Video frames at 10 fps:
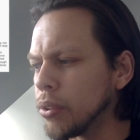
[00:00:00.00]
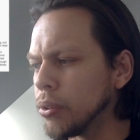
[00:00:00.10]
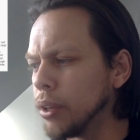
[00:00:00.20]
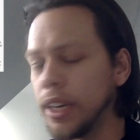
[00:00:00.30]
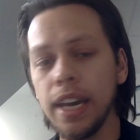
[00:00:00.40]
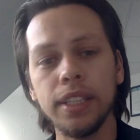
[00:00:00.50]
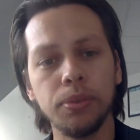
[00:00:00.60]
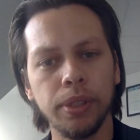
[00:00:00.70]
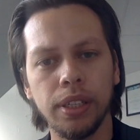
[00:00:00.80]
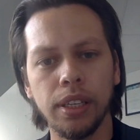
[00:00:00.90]

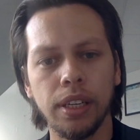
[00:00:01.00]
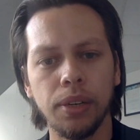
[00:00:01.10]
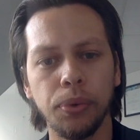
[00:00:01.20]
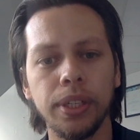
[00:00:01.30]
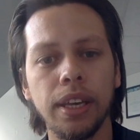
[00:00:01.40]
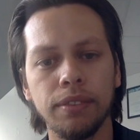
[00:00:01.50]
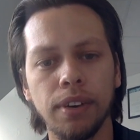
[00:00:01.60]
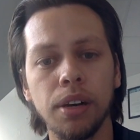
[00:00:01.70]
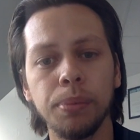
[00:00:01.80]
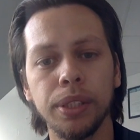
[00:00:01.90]
engage with the
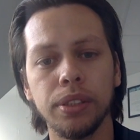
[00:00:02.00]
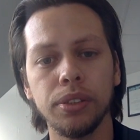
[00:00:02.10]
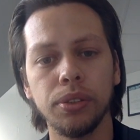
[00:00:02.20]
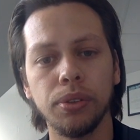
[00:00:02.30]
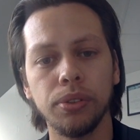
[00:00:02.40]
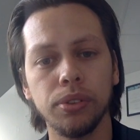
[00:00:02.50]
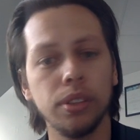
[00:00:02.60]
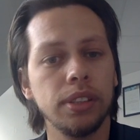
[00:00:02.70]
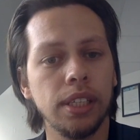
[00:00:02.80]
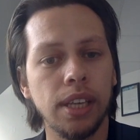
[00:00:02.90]
environment and so on. So
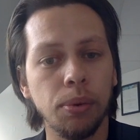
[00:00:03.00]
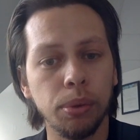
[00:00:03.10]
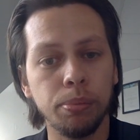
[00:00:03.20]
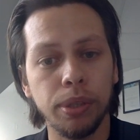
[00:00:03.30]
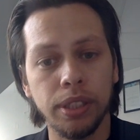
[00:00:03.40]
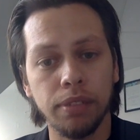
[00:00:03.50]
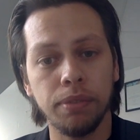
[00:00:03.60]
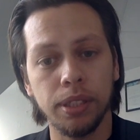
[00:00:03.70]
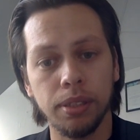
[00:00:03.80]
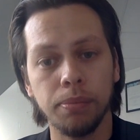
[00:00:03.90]
he said I would bring a
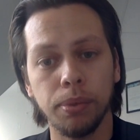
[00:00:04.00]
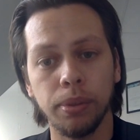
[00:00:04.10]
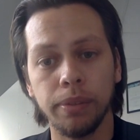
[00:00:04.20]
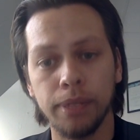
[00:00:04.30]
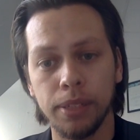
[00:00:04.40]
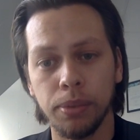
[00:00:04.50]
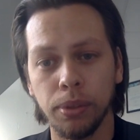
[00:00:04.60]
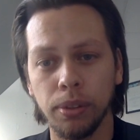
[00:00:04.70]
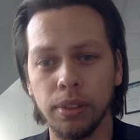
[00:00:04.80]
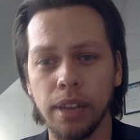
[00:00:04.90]
fishing pole and
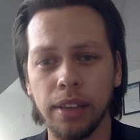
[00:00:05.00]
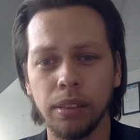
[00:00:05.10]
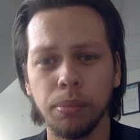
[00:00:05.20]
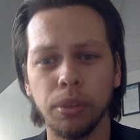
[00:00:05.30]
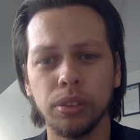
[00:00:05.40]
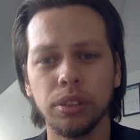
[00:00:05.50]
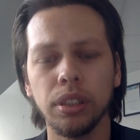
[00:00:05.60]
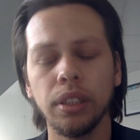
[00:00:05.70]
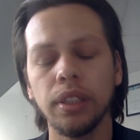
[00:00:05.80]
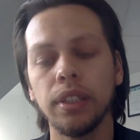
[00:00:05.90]
freshwater tackle box.
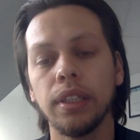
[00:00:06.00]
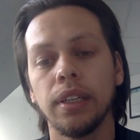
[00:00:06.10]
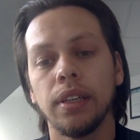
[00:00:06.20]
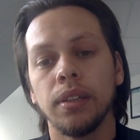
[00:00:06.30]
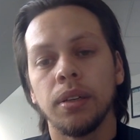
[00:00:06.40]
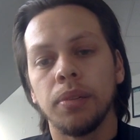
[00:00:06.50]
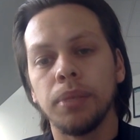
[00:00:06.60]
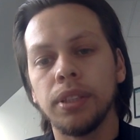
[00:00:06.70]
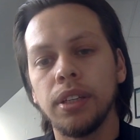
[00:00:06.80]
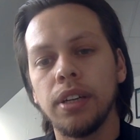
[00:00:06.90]

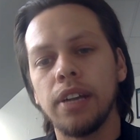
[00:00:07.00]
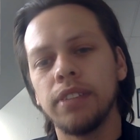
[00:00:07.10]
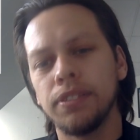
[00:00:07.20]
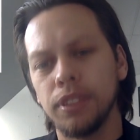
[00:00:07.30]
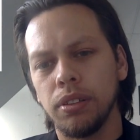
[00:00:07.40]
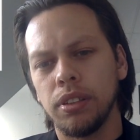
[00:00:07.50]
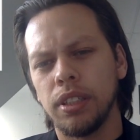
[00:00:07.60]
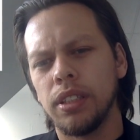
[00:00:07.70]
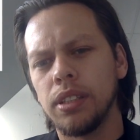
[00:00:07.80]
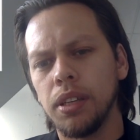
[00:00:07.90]
But here I have
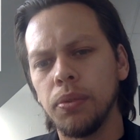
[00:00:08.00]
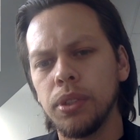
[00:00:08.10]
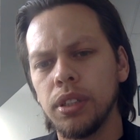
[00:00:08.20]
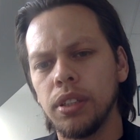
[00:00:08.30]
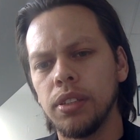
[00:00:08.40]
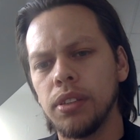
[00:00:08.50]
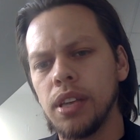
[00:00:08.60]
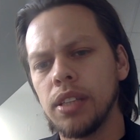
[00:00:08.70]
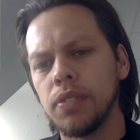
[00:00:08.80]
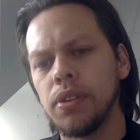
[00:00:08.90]
difficulty distinguishing his
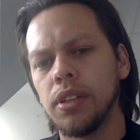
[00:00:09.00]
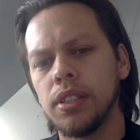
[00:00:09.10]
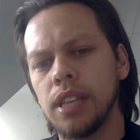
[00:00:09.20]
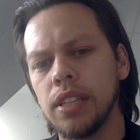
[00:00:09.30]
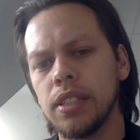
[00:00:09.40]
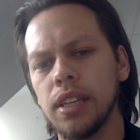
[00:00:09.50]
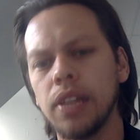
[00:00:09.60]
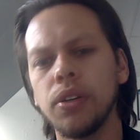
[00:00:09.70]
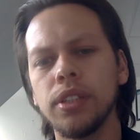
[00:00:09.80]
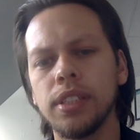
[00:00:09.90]
extroverted sensing. I
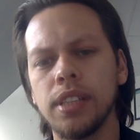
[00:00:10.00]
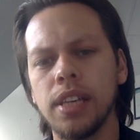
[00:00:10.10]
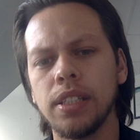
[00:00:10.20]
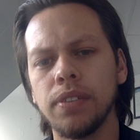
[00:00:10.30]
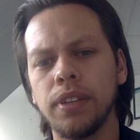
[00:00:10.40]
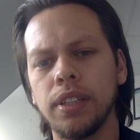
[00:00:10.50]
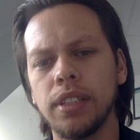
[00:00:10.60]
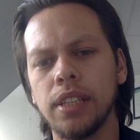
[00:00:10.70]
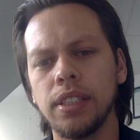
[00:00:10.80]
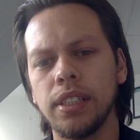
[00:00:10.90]
know he says extroverted
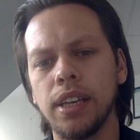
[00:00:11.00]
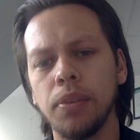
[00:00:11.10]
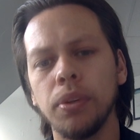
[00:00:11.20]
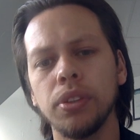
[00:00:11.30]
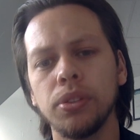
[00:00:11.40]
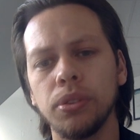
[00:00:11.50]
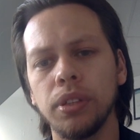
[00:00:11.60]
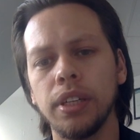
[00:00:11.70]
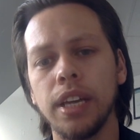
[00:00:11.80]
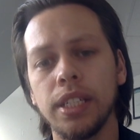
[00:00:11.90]
sensing that he wants to
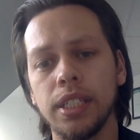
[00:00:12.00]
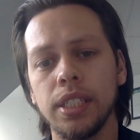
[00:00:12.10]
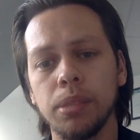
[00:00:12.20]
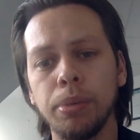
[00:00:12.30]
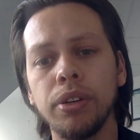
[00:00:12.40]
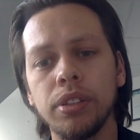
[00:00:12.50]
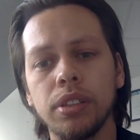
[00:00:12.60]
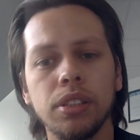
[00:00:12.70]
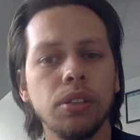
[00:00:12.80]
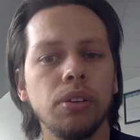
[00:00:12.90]
engage in
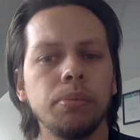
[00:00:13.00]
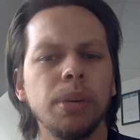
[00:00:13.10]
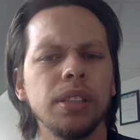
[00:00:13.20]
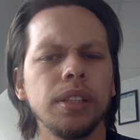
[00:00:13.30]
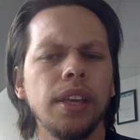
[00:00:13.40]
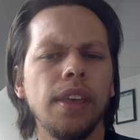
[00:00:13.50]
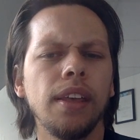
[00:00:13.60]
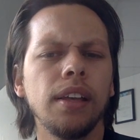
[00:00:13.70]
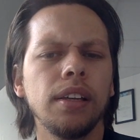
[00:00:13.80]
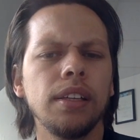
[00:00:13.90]
experience and so on, but
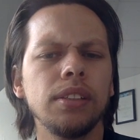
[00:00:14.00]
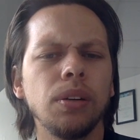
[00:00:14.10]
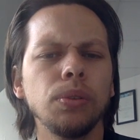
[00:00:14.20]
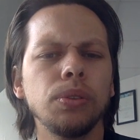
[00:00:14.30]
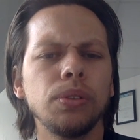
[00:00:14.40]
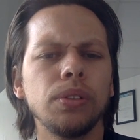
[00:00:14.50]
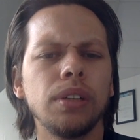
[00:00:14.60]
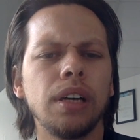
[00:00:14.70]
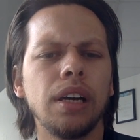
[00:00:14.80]
he's also